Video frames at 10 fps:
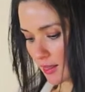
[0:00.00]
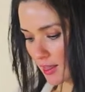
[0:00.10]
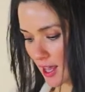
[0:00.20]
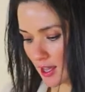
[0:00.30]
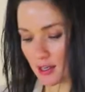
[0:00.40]

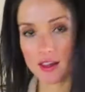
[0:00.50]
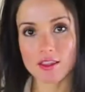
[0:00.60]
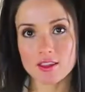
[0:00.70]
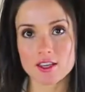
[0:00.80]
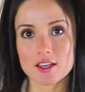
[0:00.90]

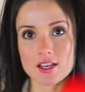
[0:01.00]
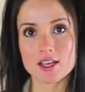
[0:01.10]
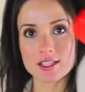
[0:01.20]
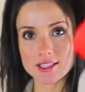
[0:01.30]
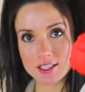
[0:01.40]
Then the
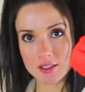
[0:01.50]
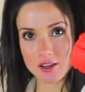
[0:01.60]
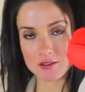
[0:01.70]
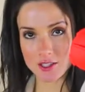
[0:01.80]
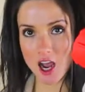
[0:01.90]

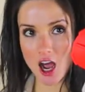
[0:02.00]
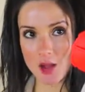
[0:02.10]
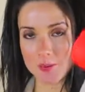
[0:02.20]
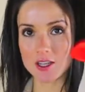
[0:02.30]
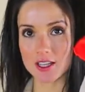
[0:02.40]
silicone
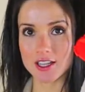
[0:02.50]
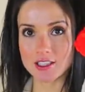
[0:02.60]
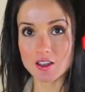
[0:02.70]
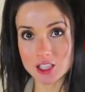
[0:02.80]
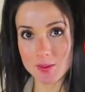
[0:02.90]
top is
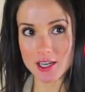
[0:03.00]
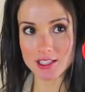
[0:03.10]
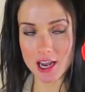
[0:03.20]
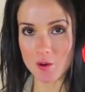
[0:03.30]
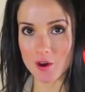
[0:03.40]
also made in
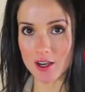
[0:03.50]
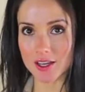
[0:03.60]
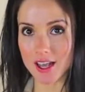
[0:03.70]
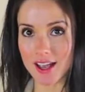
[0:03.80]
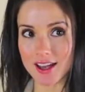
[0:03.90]
Taiwan,
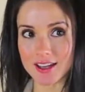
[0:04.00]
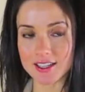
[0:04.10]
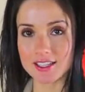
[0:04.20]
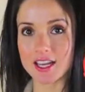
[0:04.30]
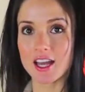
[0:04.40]

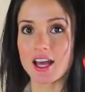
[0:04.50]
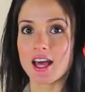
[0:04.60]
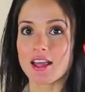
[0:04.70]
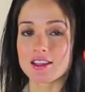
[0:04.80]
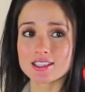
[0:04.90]
and
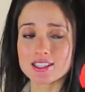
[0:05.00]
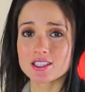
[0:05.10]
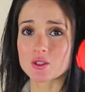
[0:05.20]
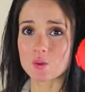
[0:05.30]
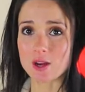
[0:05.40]
this
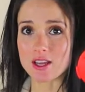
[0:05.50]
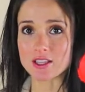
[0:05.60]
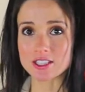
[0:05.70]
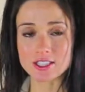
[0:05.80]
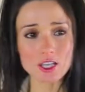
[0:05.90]
thing's great.
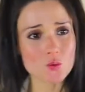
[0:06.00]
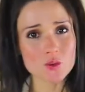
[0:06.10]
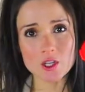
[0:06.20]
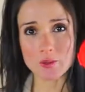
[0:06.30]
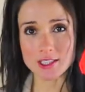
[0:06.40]
This is like
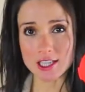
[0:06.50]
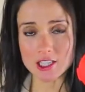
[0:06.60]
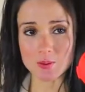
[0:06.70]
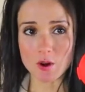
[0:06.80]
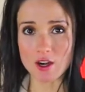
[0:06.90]
really what sets
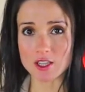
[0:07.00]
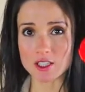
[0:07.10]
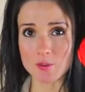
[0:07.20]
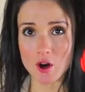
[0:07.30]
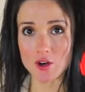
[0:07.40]
the
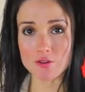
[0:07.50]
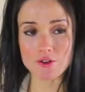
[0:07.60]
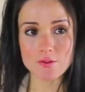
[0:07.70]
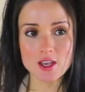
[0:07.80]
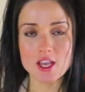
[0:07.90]
product apart
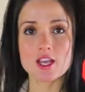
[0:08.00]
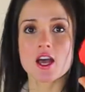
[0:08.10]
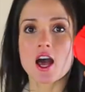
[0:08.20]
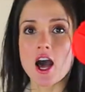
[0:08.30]
for me.